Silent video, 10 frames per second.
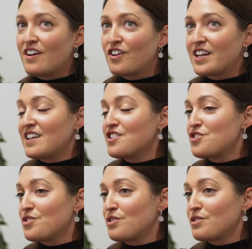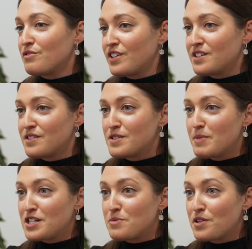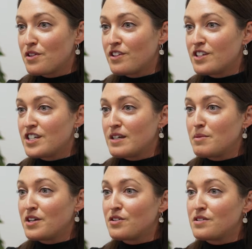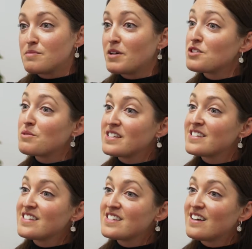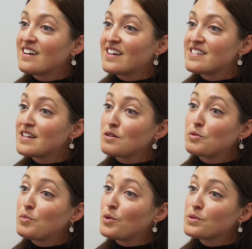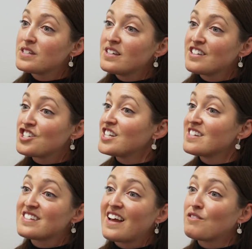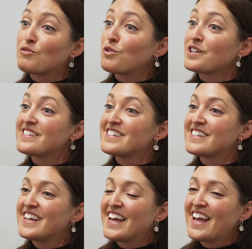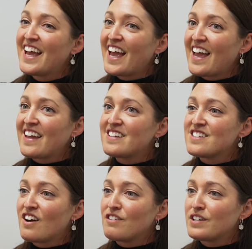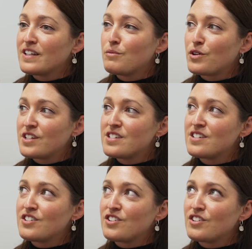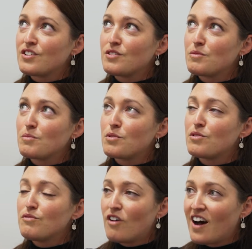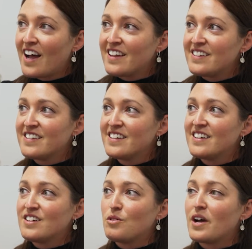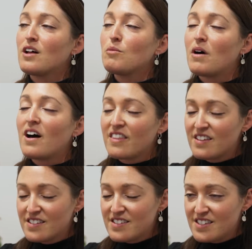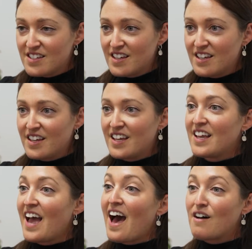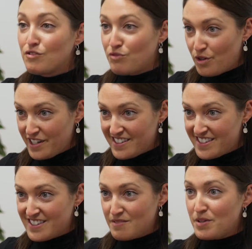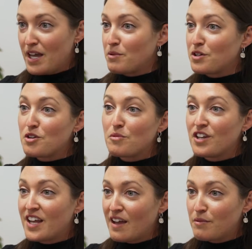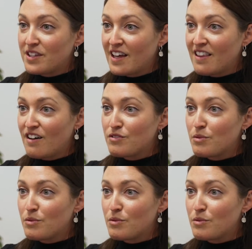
got into the field of speech pathology because my twin sister has cerebral palsy and she doesn't have a voice. And I really wanted to provide or help others have a voice, be able to communicate with their loved